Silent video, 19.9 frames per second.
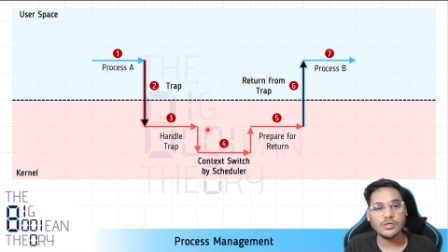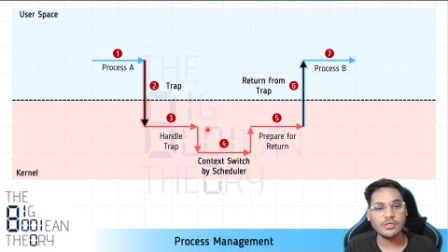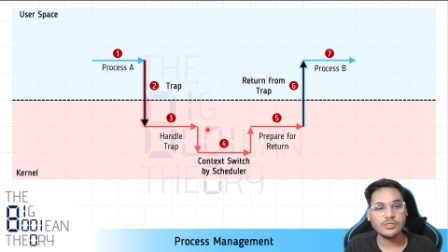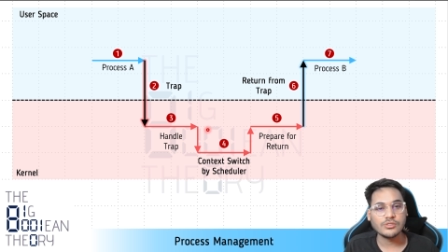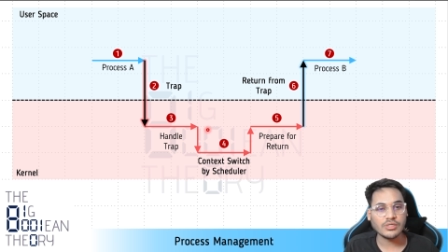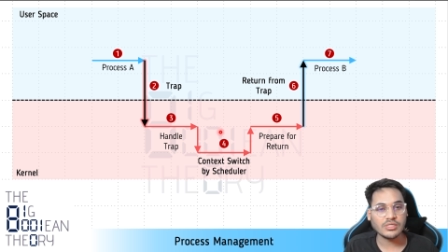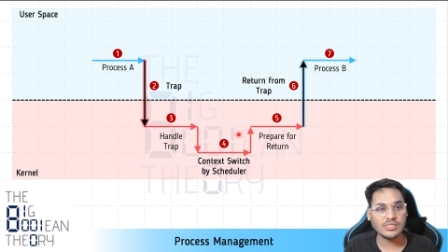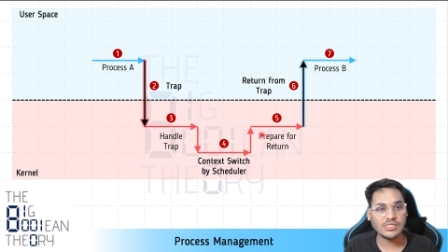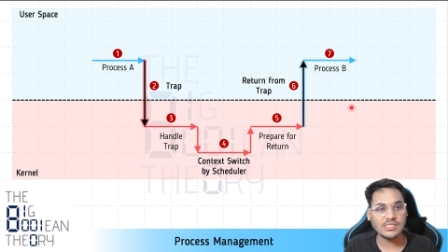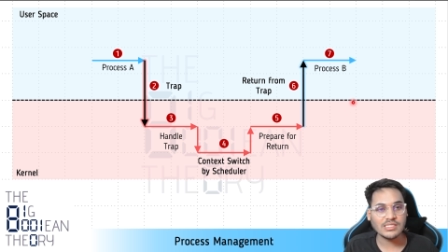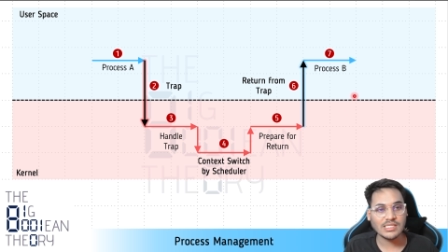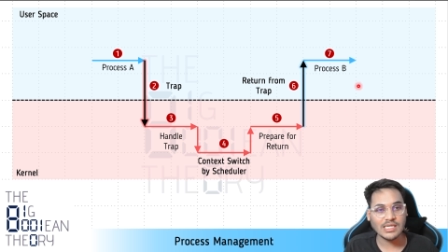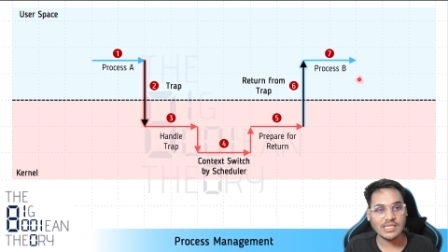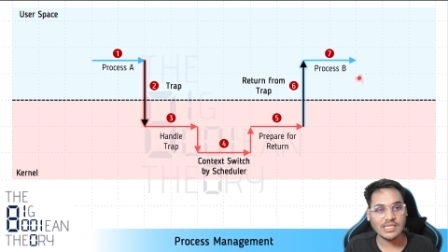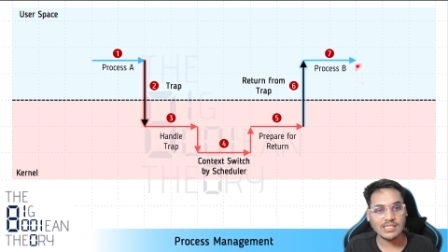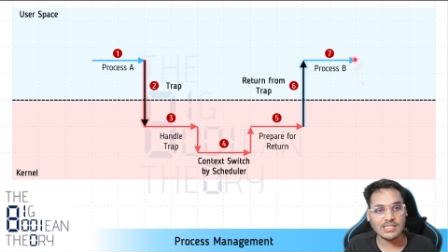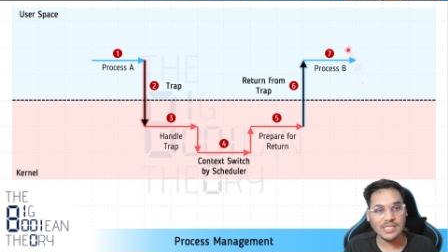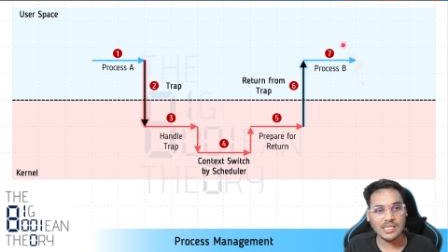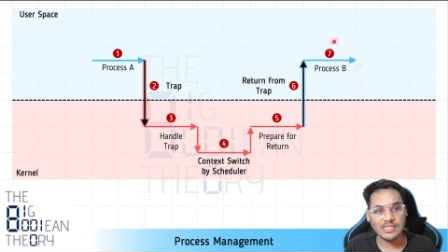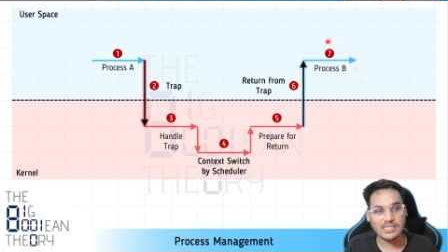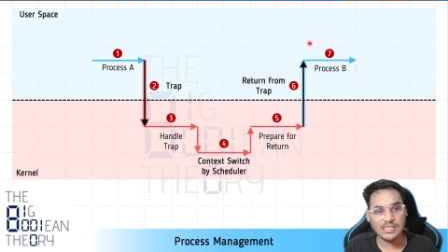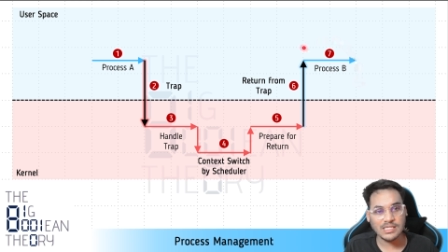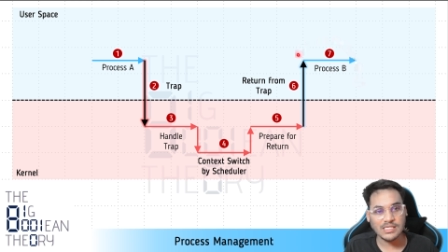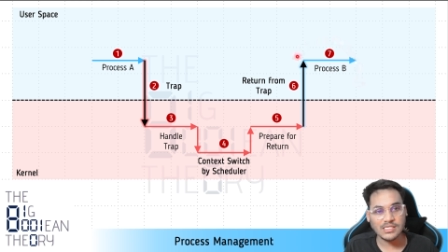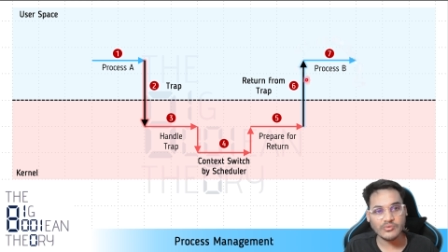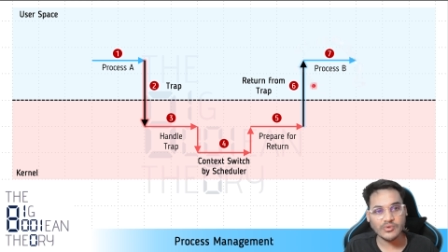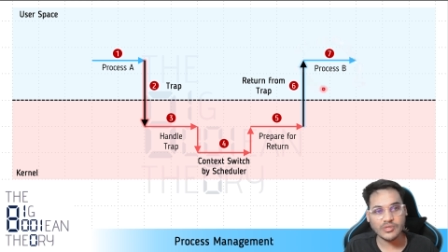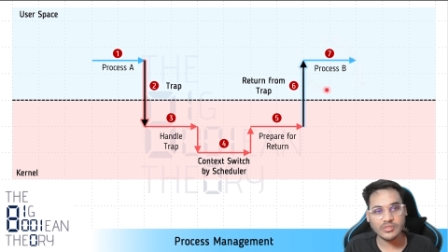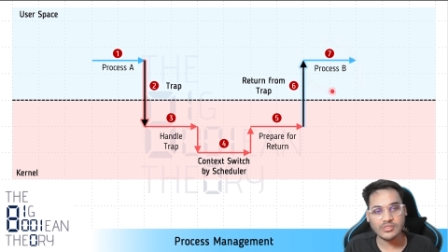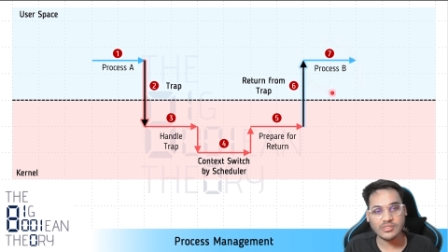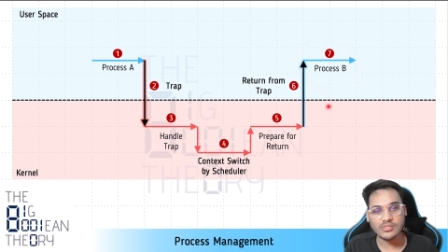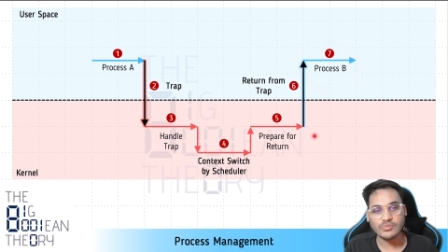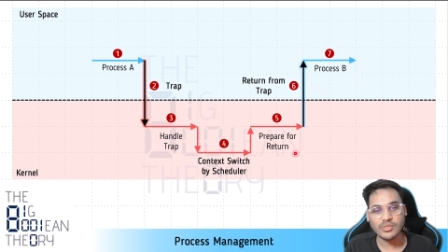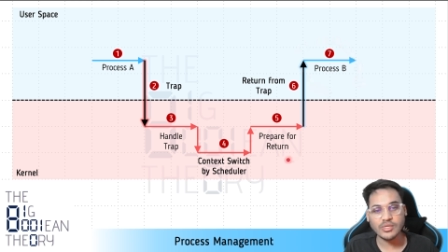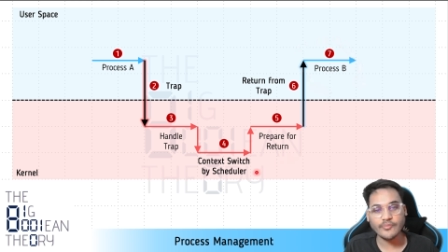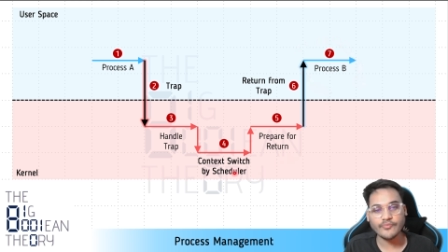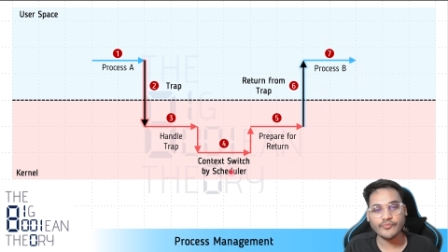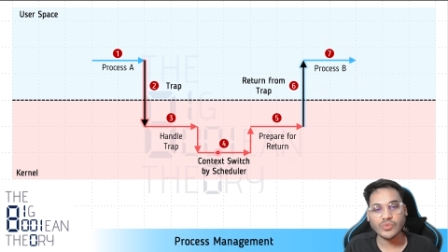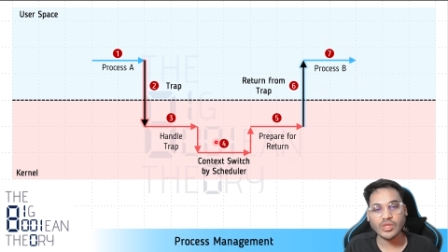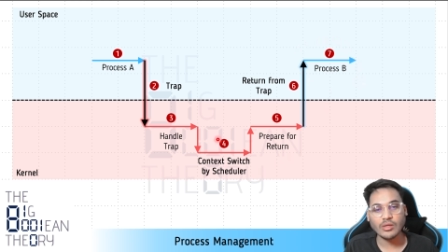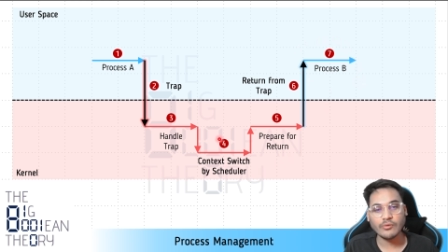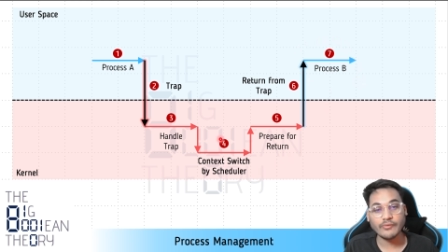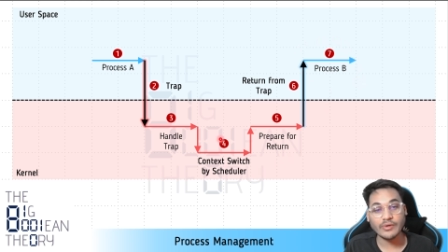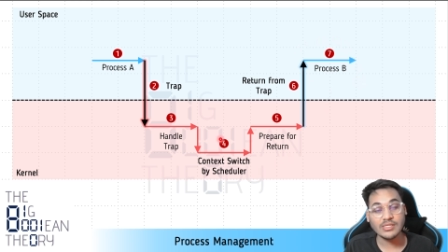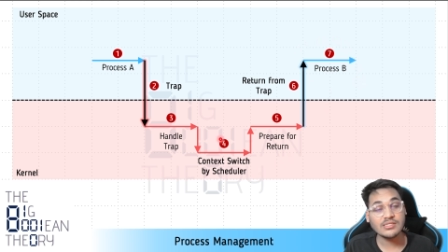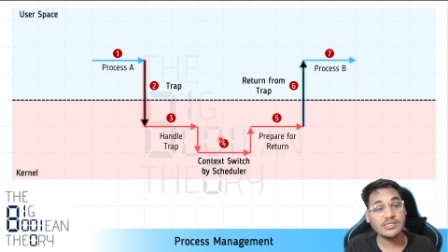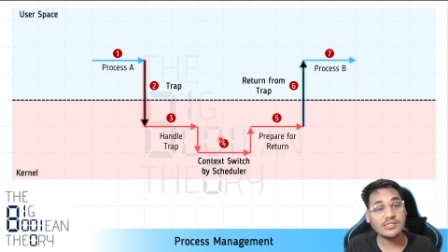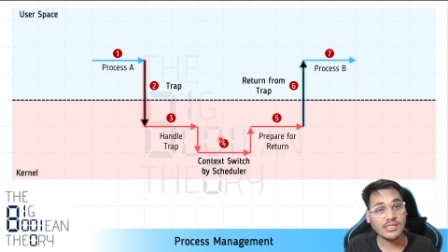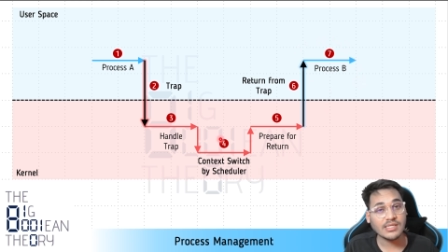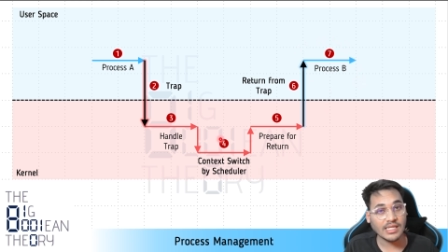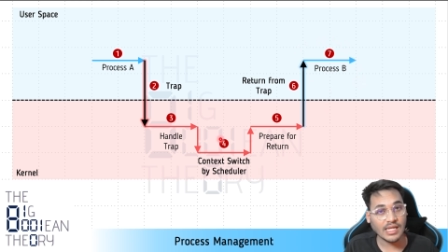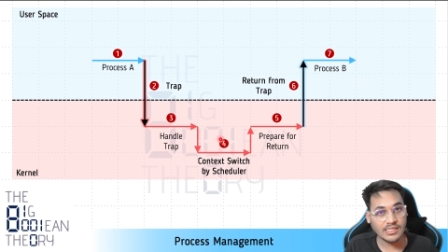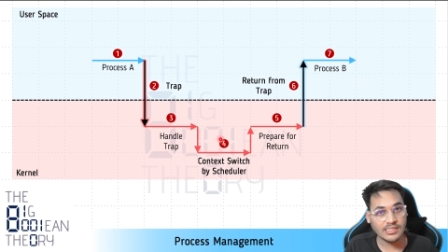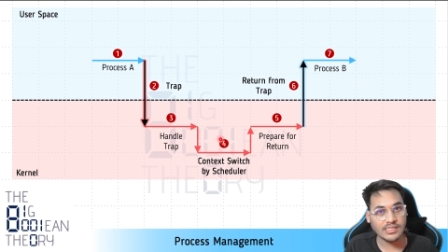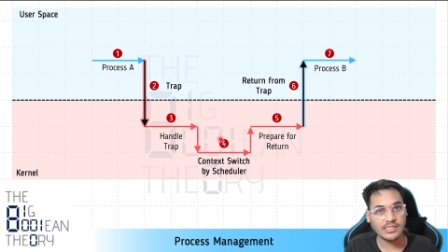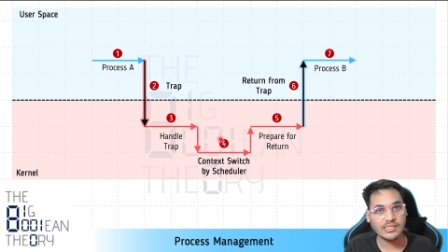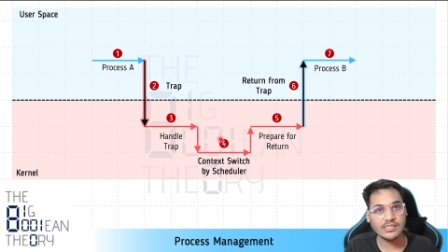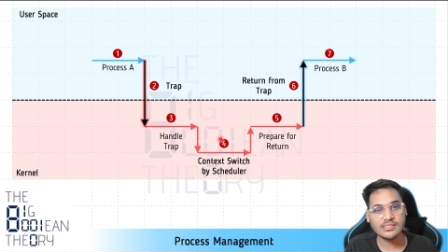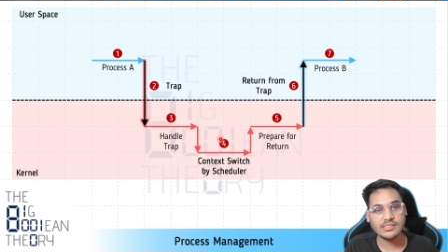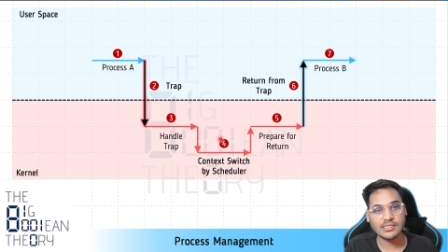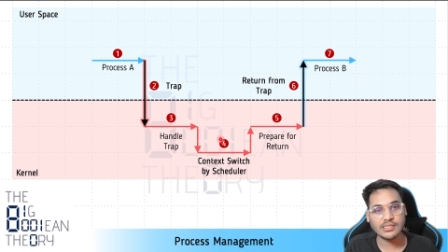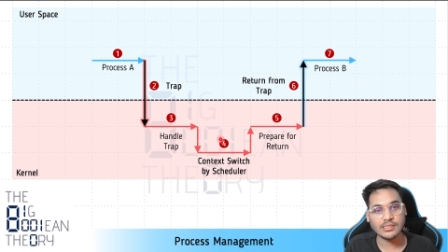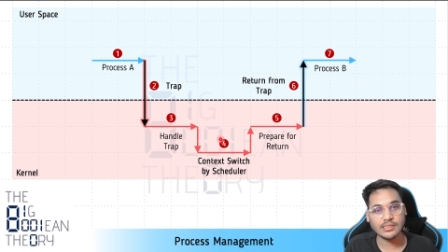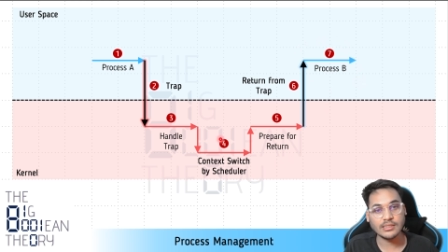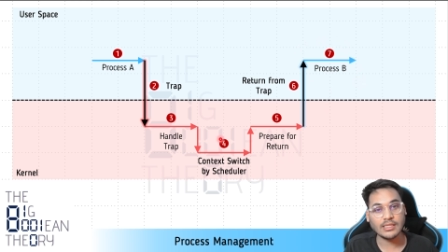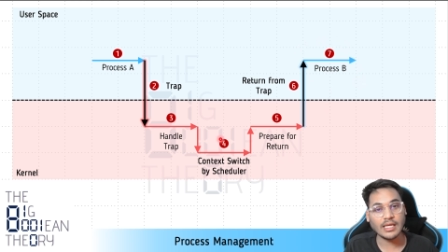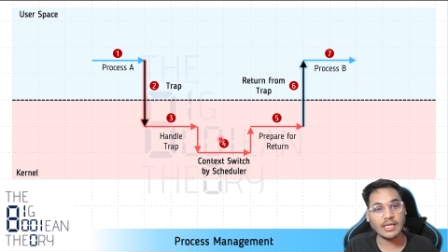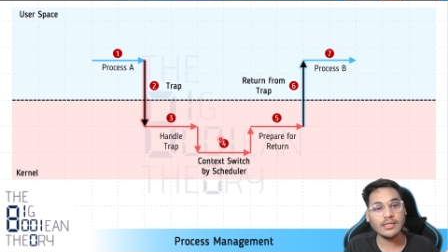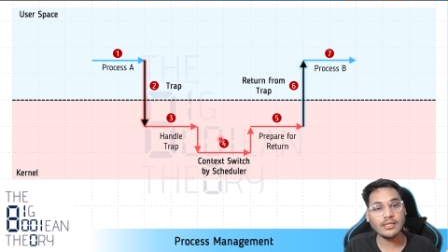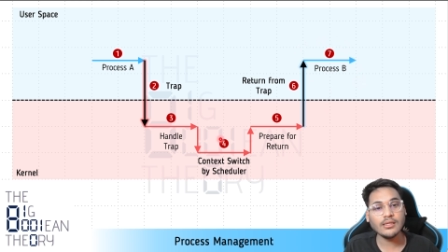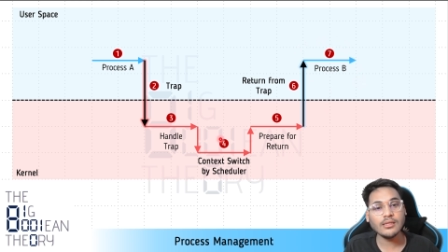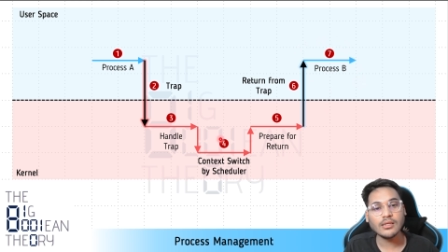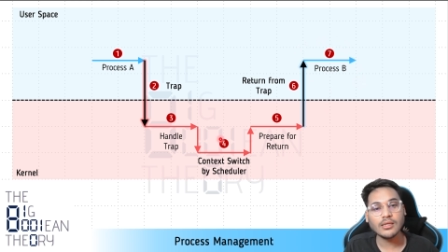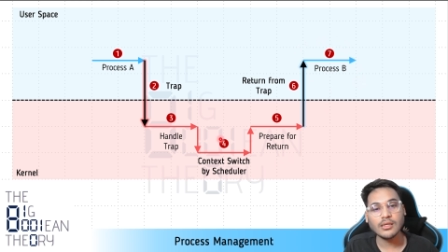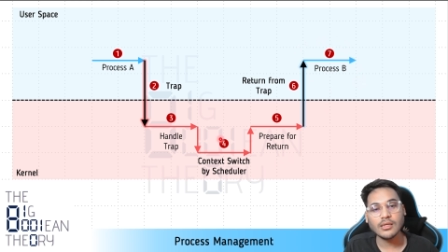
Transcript: So in this case, let's say it's process B. Once the selection is done, then